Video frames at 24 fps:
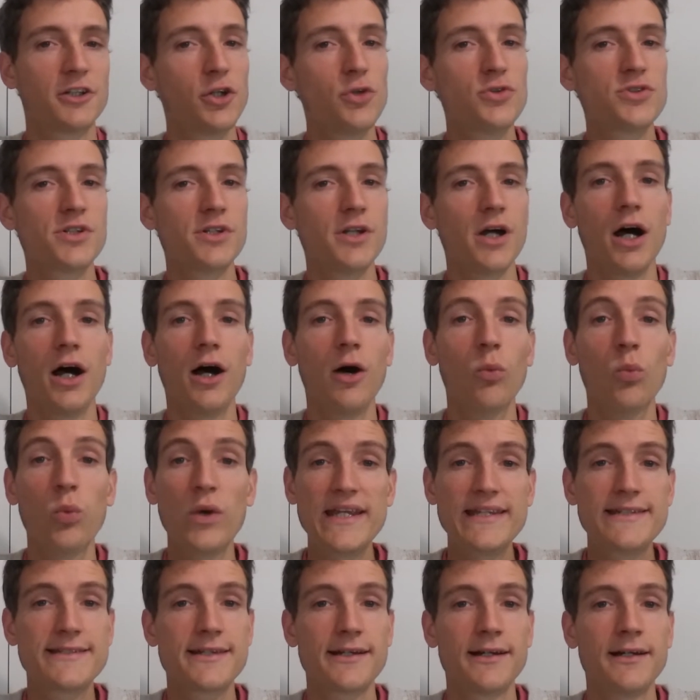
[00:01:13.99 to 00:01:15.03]
gluten are
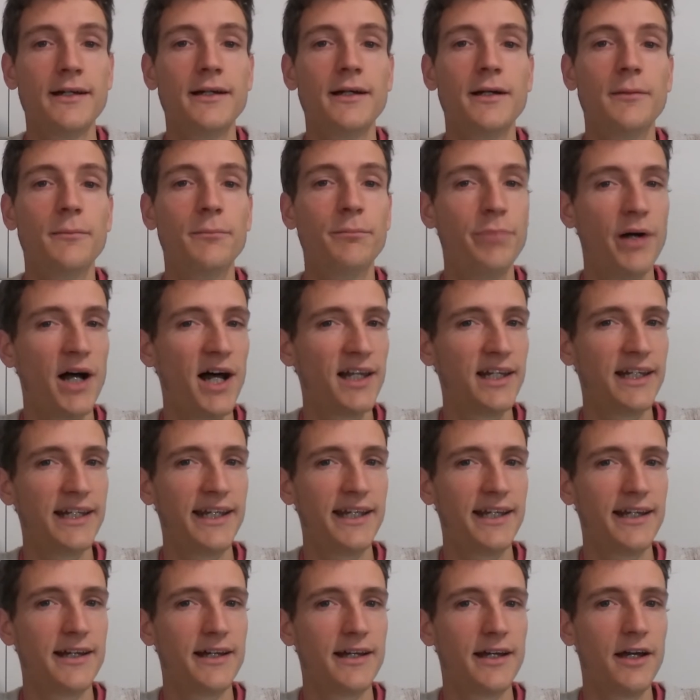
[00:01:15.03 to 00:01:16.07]
wheat,
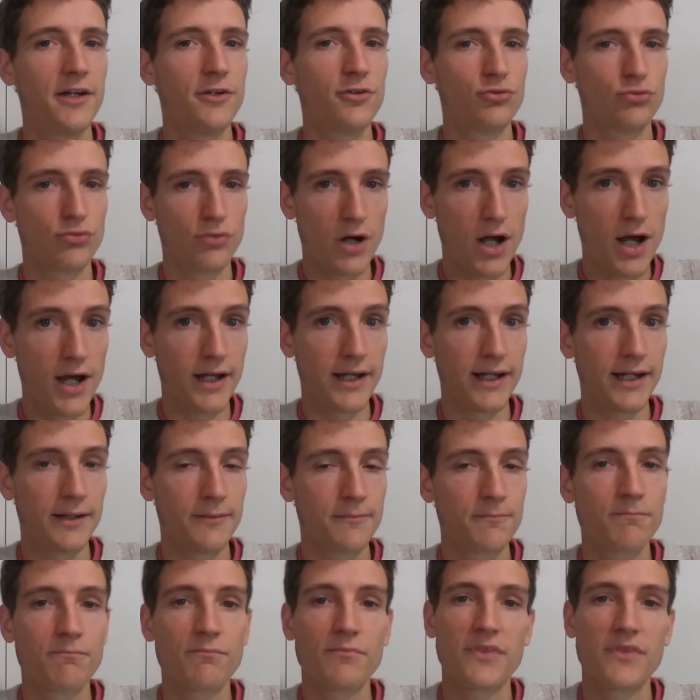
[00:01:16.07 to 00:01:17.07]
barley, and rye.